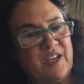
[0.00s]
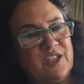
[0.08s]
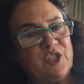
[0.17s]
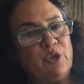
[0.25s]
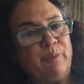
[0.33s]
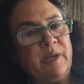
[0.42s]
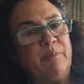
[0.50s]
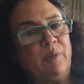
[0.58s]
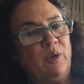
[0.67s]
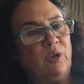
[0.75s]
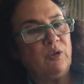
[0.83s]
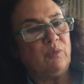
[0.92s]
so
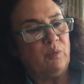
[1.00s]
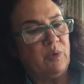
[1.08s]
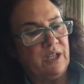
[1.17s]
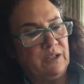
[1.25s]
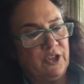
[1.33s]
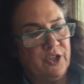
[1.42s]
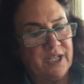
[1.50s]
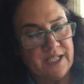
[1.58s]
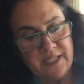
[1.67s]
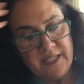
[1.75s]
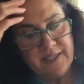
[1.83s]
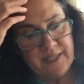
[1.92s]
people will look
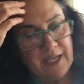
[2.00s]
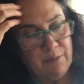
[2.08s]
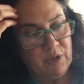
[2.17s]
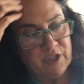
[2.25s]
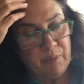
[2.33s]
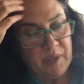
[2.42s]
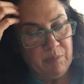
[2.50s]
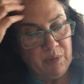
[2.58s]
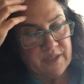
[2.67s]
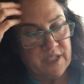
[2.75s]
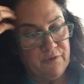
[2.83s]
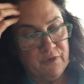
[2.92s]
at disabled
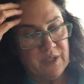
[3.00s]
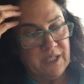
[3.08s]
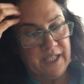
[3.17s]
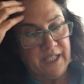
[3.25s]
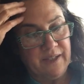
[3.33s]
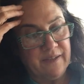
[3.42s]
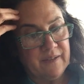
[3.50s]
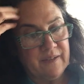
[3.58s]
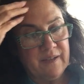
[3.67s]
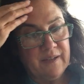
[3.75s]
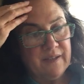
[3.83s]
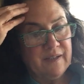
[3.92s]
people differently.
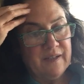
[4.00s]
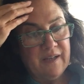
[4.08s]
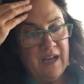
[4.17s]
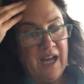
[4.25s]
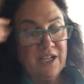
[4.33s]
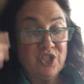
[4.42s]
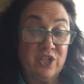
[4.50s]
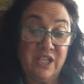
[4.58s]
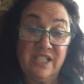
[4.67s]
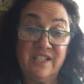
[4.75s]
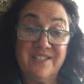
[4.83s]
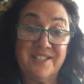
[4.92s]
Actually,
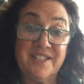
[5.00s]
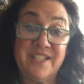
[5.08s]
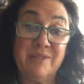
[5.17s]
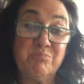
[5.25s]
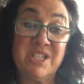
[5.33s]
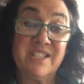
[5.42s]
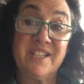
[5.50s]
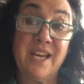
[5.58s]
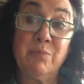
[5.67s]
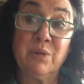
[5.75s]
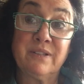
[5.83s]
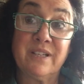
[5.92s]
he doesn't seem
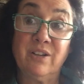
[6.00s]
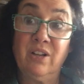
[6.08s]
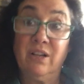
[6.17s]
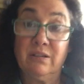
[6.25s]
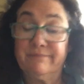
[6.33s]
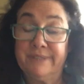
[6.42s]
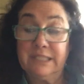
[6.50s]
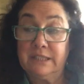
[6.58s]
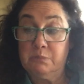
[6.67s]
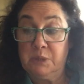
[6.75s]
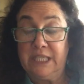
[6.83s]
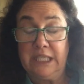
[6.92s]
disabled at all, not
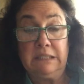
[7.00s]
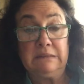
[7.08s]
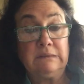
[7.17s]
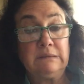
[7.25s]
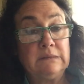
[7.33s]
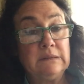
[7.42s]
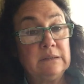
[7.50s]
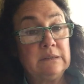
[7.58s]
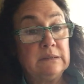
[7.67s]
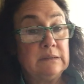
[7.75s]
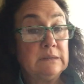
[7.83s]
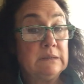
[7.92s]
to me.
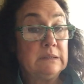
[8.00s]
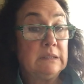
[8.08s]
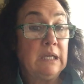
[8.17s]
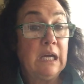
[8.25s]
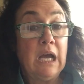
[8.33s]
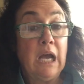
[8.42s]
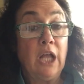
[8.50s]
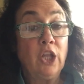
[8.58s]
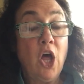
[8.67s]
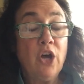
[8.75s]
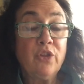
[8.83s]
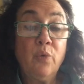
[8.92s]

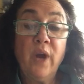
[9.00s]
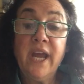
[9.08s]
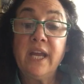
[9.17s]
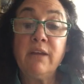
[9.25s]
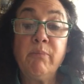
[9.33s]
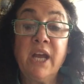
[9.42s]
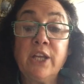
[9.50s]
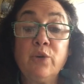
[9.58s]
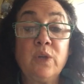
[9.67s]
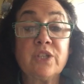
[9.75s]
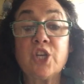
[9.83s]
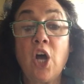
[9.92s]
Along the way,
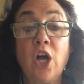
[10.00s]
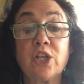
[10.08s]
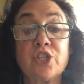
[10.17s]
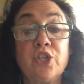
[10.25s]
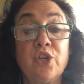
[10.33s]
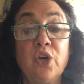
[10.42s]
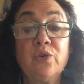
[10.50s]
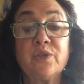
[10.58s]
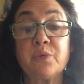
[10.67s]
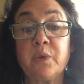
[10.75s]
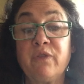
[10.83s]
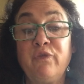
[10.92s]
Emmanuel talked to
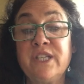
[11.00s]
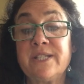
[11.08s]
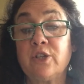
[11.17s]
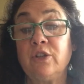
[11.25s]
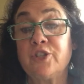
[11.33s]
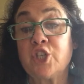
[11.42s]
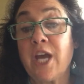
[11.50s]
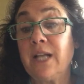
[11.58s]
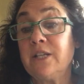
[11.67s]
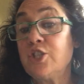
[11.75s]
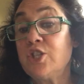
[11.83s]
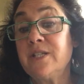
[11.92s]
those with physical
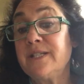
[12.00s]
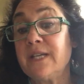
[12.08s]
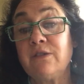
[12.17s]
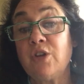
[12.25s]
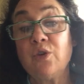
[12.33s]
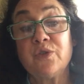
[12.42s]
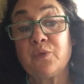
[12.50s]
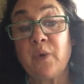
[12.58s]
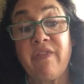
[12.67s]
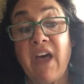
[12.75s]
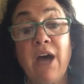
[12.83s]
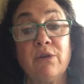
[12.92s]
challenges and those
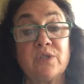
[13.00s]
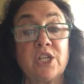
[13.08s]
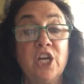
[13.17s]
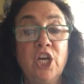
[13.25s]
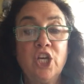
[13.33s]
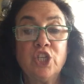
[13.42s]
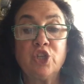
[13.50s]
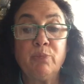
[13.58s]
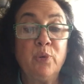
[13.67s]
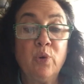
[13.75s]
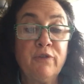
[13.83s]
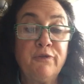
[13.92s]
without, to
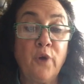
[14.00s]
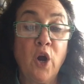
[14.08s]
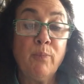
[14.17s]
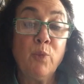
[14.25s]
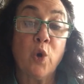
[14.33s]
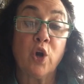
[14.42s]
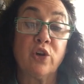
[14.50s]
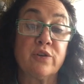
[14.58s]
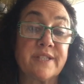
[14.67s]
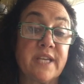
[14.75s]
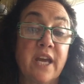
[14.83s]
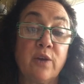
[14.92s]
poor farm
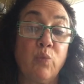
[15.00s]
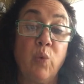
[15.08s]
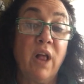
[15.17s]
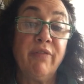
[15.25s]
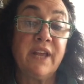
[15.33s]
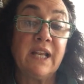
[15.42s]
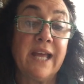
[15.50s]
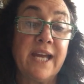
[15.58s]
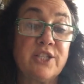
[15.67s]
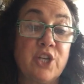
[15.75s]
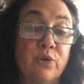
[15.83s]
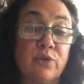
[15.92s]
workers and wealthy
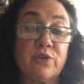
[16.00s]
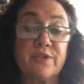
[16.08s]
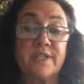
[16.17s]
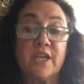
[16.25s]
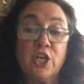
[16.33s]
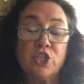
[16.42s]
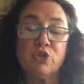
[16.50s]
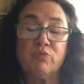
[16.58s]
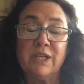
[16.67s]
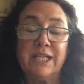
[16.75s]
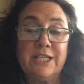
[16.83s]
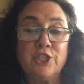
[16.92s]
landowners, to
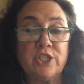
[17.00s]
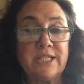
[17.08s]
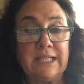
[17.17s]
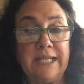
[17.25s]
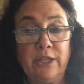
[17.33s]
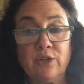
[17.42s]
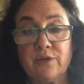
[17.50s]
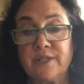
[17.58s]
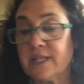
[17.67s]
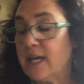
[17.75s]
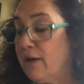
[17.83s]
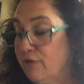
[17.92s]
religious
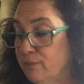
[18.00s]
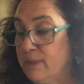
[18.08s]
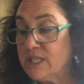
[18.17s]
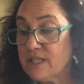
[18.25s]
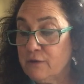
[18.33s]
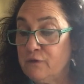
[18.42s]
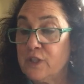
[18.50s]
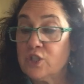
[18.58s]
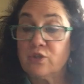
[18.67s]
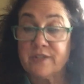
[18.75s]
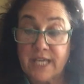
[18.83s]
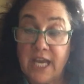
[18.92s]
leaders, government
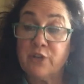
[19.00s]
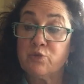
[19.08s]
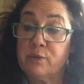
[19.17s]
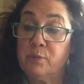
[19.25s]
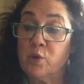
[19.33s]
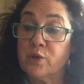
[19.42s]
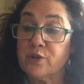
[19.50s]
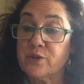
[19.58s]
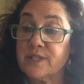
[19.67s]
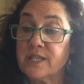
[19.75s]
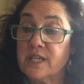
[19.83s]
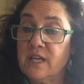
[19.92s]
officials, and
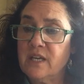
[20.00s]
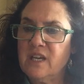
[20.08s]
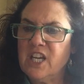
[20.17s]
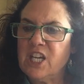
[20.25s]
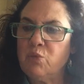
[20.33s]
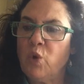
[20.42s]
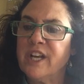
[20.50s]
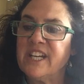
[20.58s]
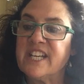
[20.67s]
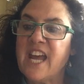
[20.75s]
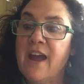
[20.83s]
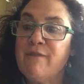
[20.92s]
reporters. He
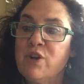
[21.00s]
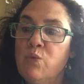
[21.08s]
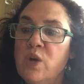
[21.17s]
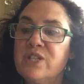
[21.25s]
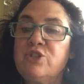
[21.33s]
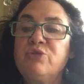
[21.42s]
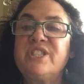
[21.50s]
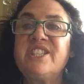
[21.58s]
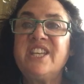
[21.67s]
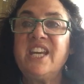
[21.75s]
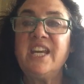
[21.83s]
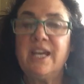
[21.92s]
wanted everyone to
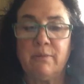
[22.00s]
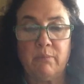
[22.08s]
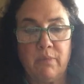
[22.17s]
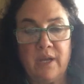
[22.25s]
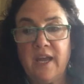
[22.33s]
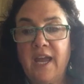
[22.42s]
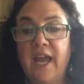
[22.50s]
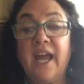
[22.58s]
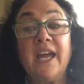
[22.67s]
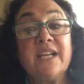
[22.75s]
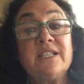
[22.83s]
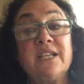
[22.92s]
see him
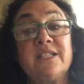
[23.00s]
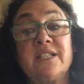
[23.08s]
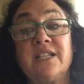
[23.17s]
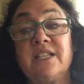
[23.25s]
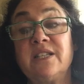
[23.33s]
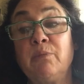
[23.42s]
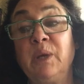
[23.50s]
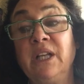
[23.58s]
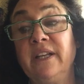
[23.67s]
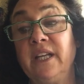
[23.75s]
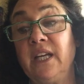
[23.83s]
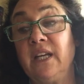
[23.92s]
and his
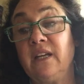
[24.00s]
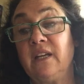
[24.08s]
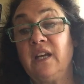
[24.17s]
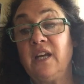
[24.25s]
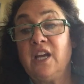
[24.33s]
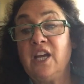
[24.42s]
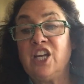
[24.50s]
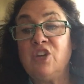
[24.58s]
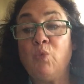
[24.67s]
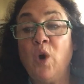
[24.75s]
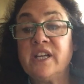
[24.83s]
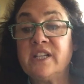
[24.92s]
disability. He
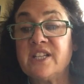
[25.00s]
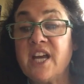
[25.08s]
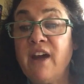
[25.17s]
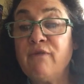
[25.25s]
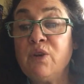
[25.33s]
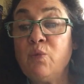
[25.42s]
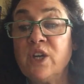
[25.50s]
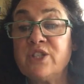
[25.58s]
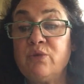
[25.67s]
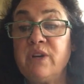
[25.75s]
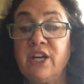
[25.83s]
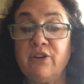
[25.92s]
wanted everyone
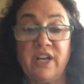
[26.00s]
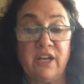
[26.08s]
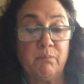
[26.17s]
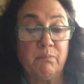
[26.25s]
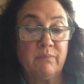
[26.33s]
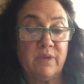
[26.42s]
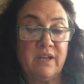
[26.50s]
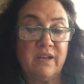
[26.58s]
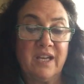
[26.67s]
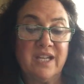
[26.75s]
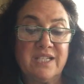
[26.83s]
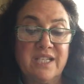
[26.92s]
to hear him
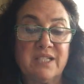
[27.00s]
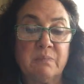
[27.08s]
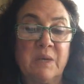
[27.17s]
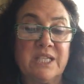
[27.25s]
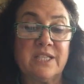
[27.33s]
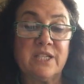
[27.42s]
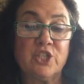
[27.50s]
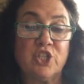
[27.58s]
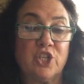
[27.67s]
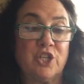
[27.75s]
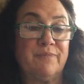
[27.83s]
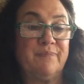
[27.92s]
and his message.